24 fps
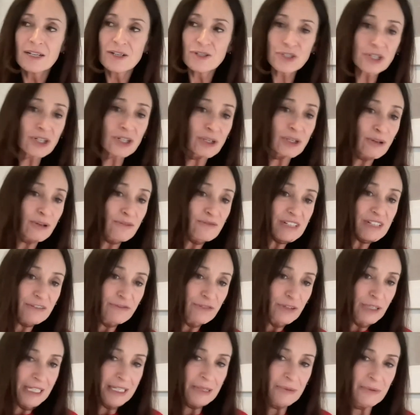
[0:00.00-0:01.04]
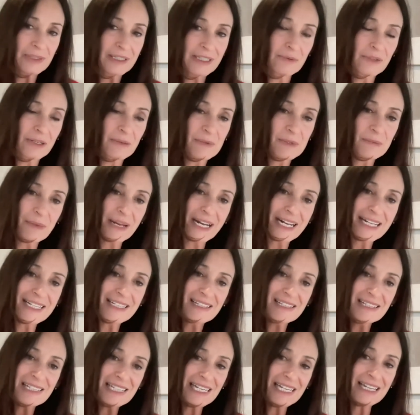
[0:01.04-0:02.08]
sure, you have different equilibriums, but I
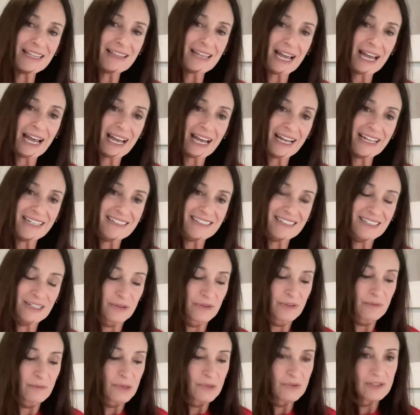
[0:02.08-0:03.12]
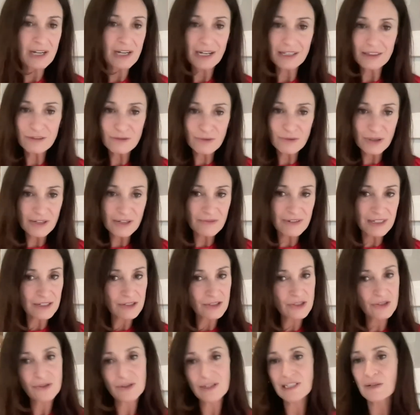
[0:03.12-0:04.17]
see that, you know, the most cutthroat of
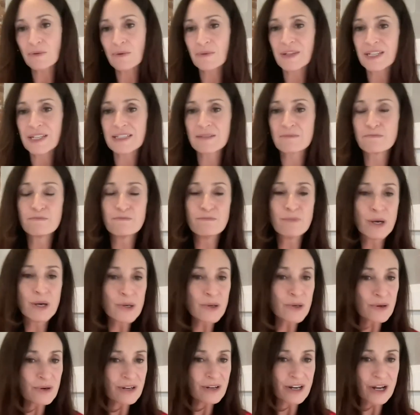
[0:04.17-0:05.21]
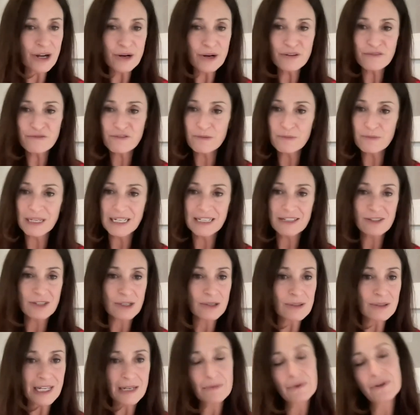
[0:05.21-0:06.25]
industry is the one that's mo- known for being so
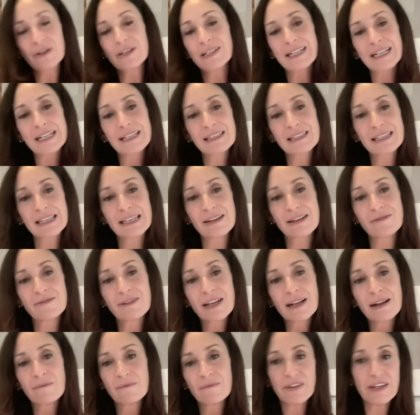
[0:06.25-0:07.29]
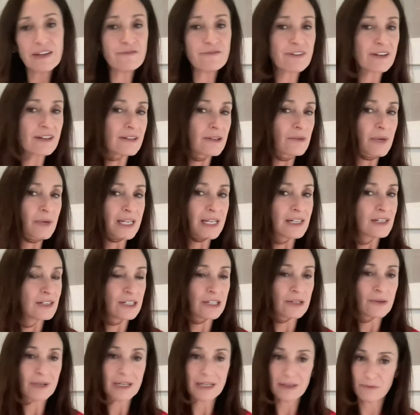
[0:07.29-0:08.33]
labor intensive. They found a way to
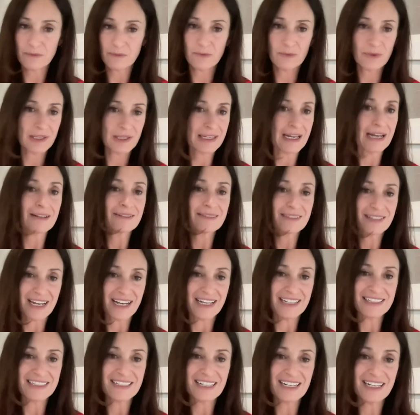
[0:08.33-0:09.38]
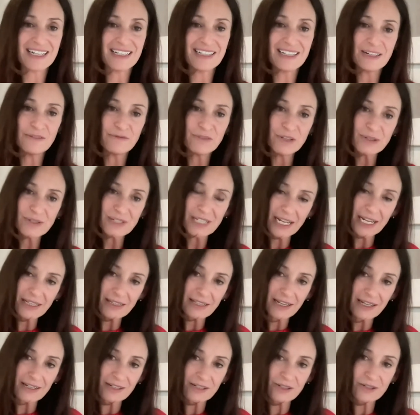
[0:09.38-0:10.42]
do it without that. And if you take
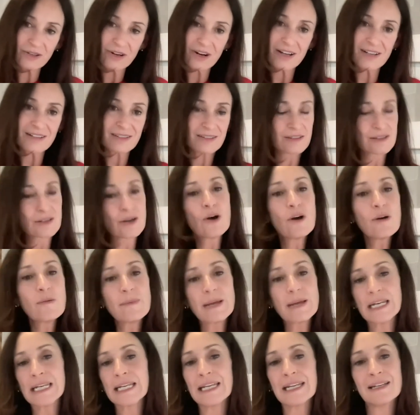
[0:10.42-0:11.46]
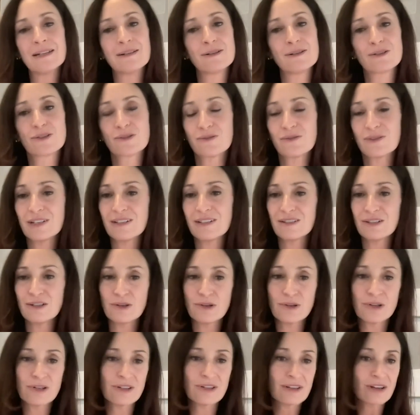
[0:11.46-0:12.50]
that across so many industries, you
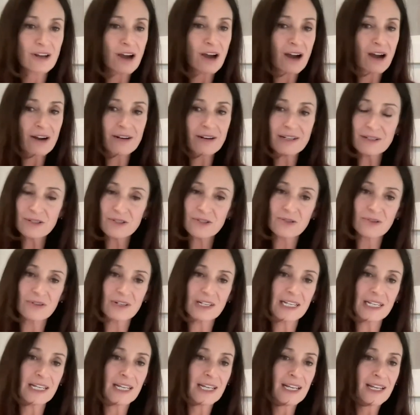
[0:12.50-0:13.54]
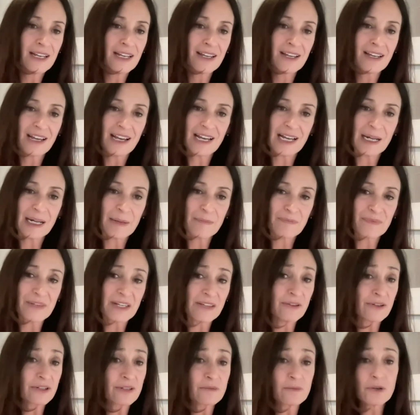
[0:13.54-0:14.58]
know, go to the car industry, um,
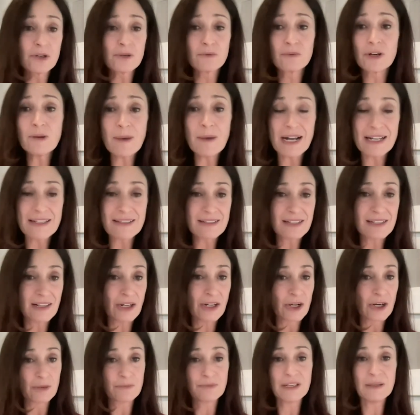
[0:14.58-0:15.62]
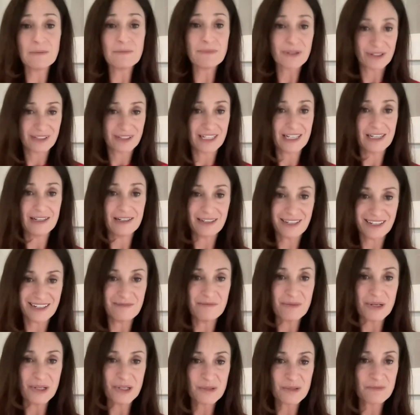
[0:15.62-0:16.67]
and there's more robots than there are people in, in
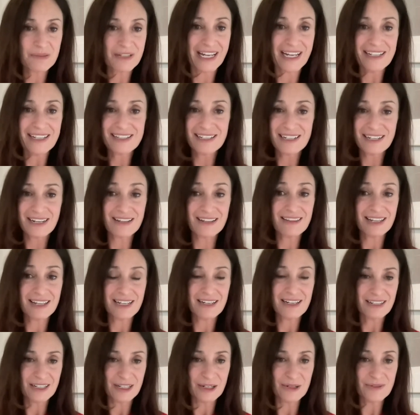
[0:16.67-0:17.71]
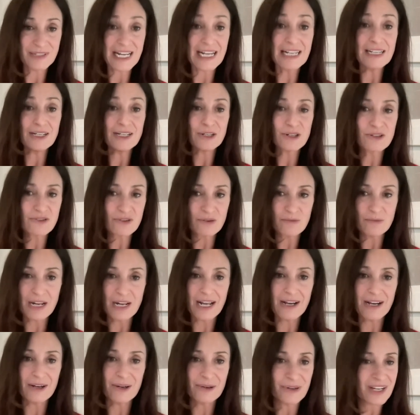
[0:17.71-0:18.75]
most plants. And I think, you know, ten years from
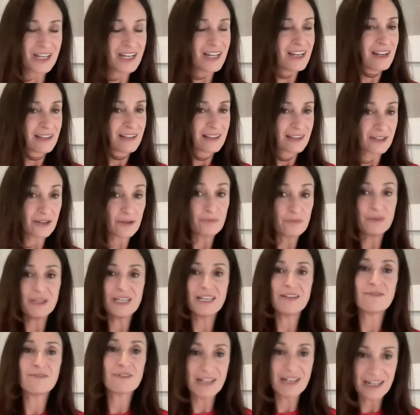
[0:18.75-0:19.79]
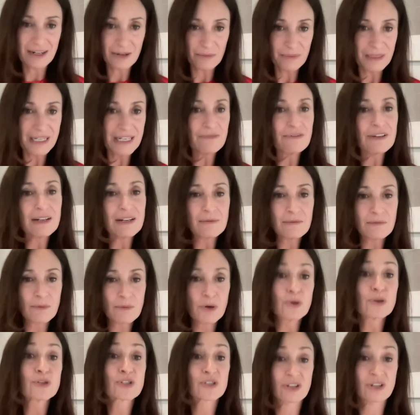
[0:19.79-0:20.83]
now, they'll be even, it'll be even
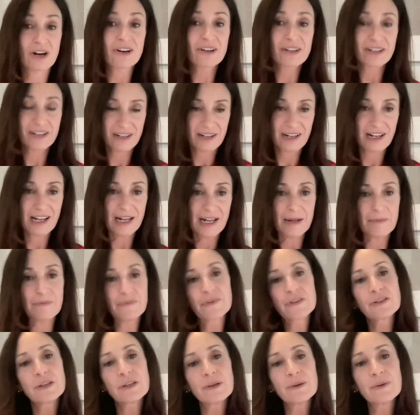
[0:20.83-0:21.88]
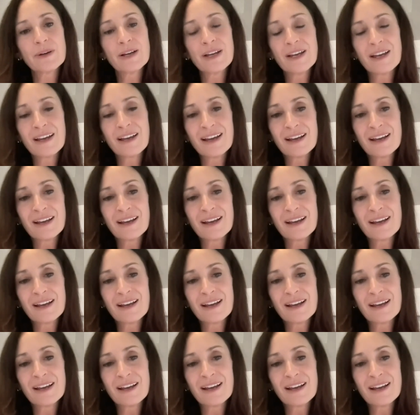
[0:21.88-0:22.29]
more stark. Um, so